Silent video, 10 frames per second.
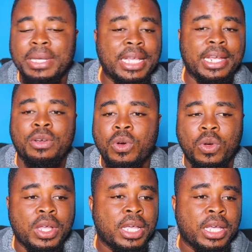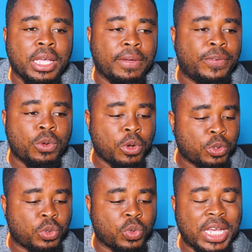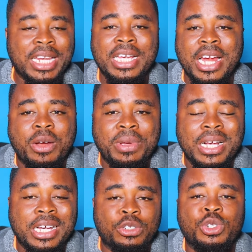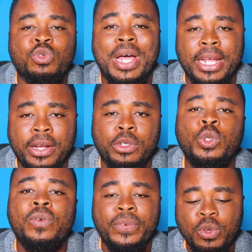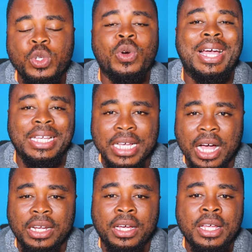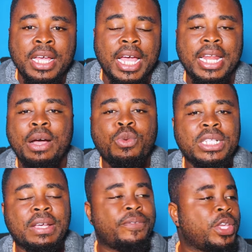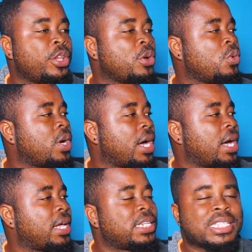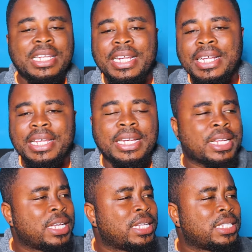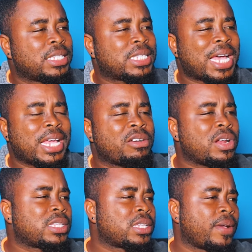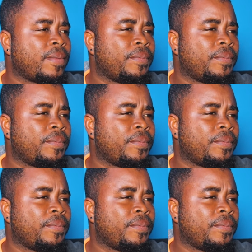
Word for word: me that, Ekow, if you go to any Caribbean country right now, you feel you are in Ghana. And I watched a video uh, this lady did, Tigress,